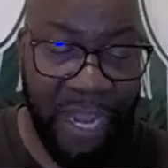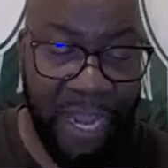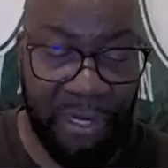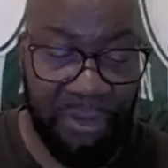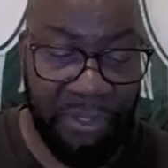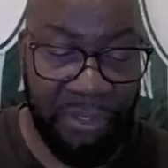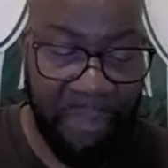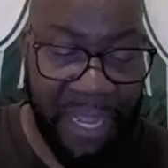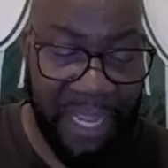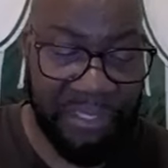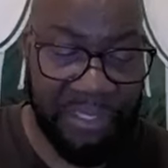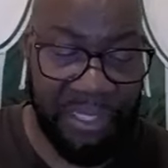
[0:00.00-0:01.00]
on the
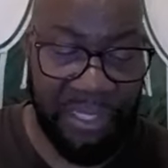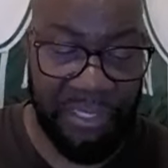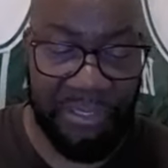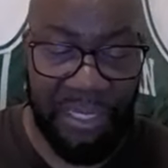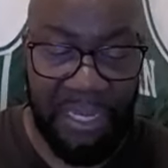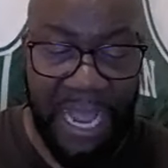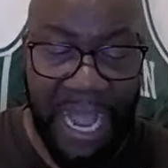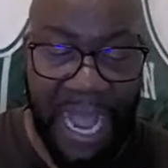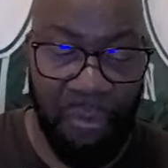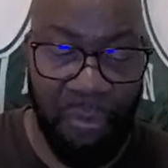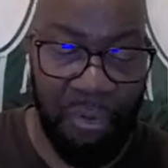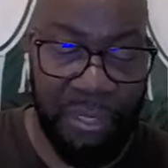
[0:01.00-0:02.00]
basis, I
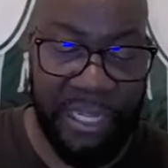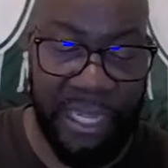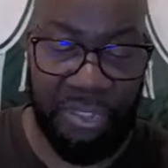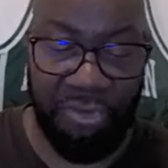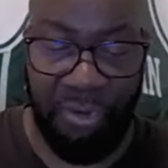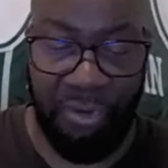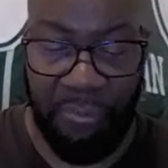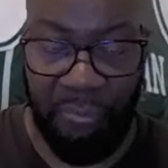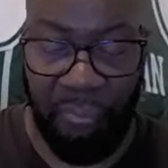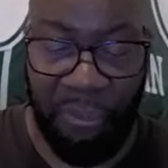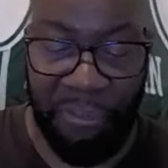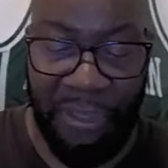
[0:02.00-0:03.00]
will get Trump
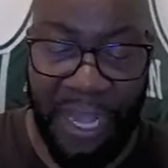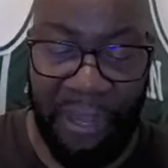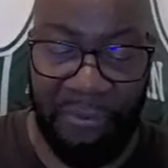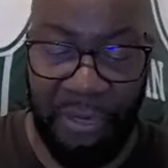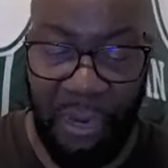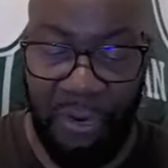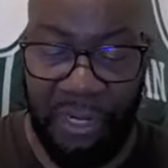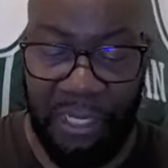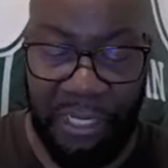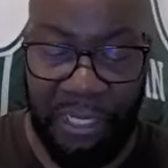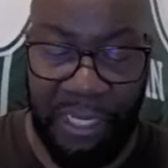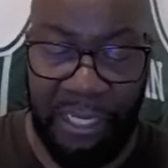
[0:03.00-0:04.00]
without
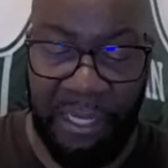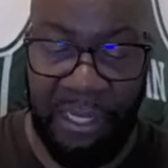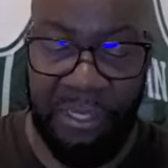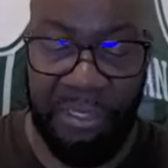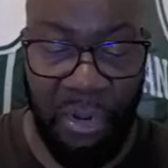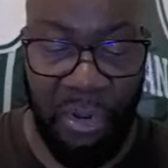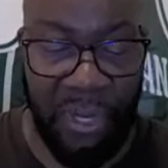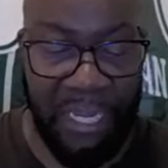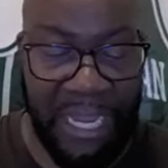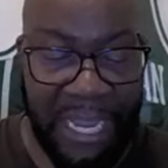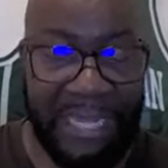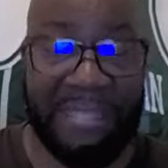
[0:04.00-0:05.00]
knowing
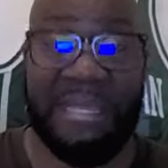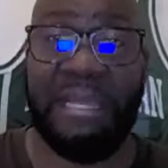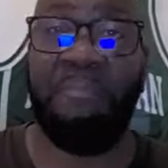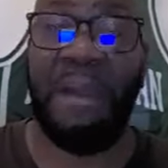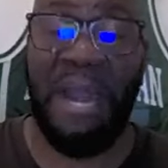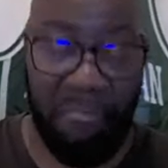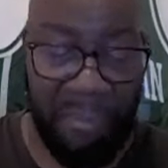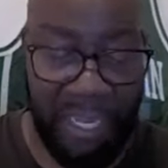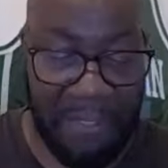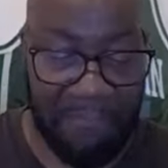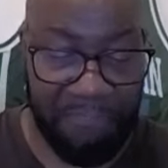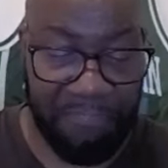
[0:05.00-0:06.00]
anything about me.